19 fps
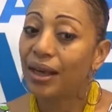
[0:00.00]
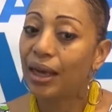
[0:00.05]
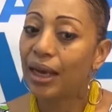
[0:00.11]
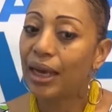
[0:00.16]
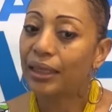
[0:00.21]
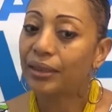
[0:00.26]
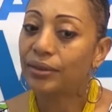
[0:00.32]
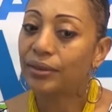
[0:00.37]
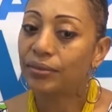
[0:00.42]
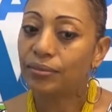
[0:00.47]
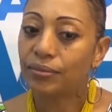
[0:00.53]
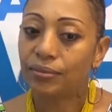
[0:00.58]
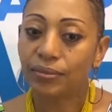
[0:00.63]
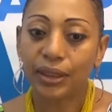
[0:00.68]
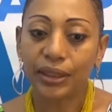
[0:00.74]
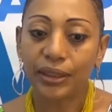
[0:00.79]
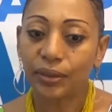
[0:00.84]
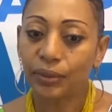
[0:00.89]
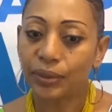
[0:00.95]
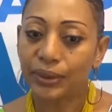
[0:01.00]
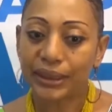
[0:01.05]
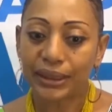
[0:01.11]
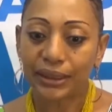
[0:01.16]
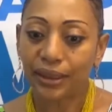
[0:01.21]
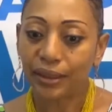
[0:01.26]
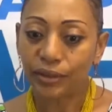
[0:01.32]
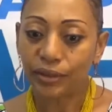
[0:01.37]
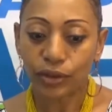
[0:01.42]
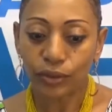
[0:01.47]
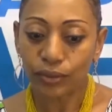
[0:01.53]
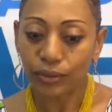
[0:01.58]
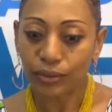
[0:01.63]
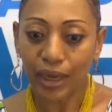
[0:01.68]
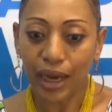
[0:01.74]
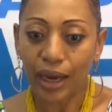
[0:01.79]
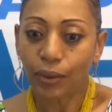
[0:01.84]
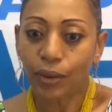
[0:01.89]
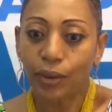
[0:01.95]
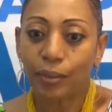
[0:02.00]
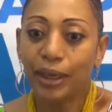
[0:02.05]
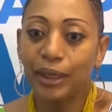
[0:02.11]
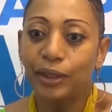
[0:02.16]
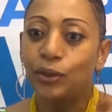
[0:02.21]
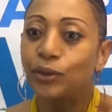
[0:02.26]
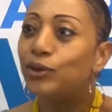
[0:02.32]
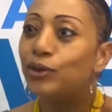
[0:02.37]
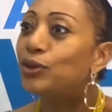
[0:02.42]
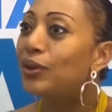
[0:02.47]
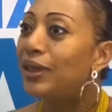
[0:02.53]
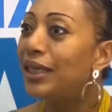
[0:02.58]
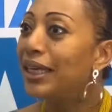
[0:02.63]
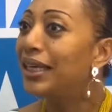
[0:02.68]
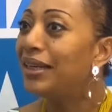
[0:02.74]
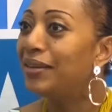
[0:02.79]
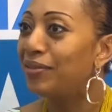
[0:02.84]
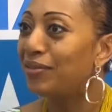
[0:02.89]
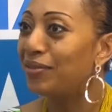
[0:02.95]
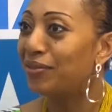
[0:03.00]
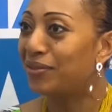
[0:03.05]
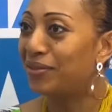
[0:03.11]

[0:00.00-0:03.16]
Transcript: And Mother was saying to her, how am I going to live?